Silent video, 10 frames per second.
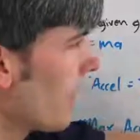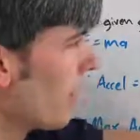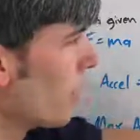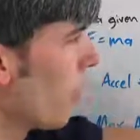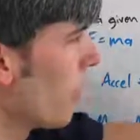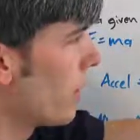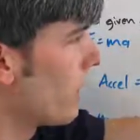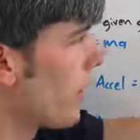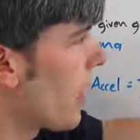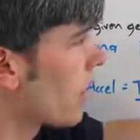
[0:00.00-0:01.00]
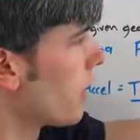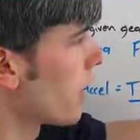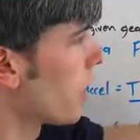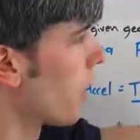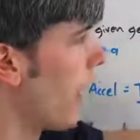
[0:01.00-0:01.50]
And so it's not going to
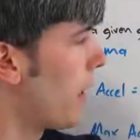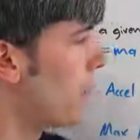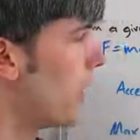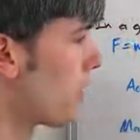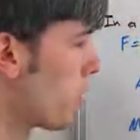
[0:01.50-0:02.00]
occur at peak